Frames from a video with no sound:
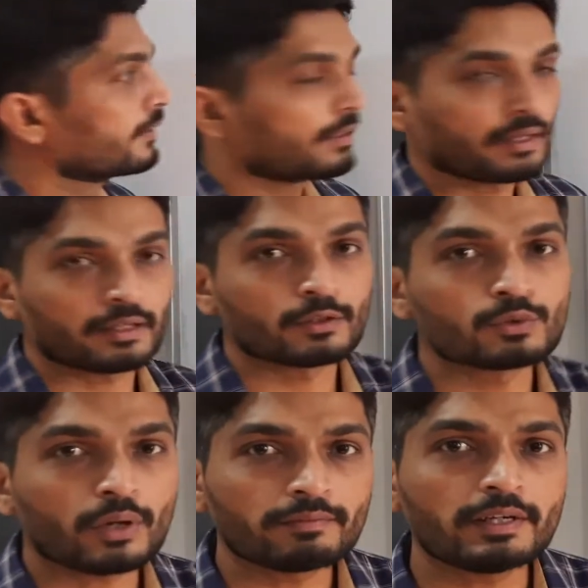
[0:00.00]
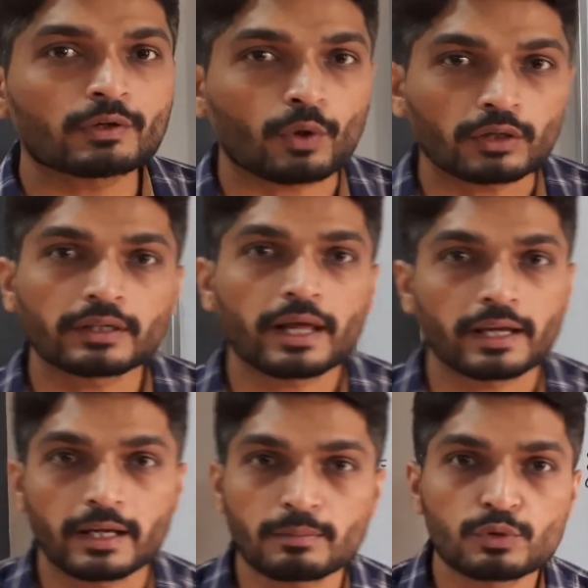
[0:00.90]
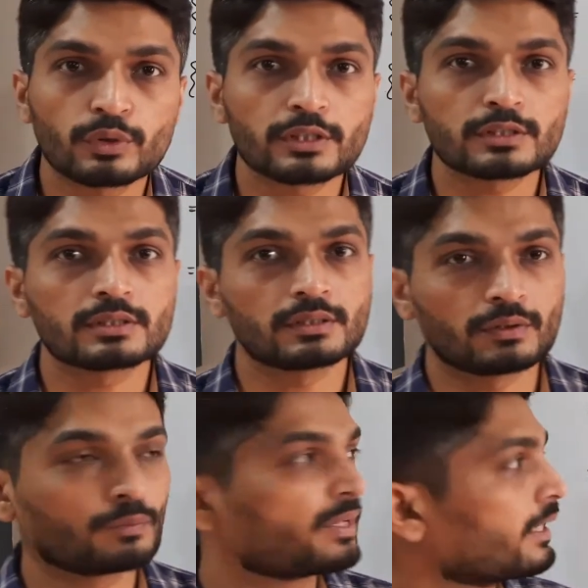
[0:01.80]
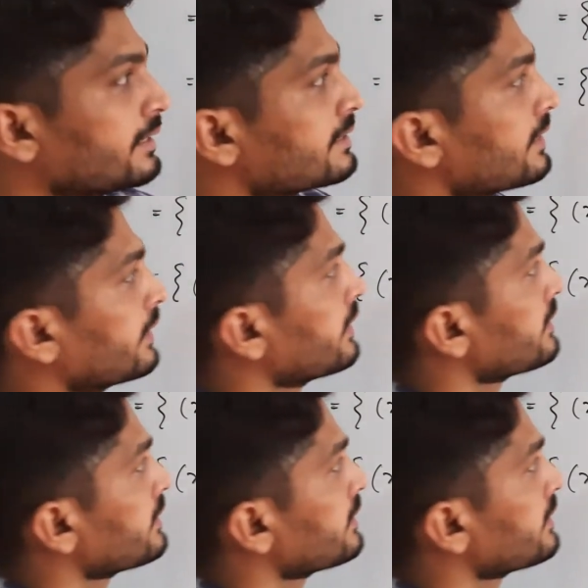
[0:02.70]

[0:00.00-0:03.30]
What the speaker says: Getting? So I will draw the diagram so it is, you know, we can easily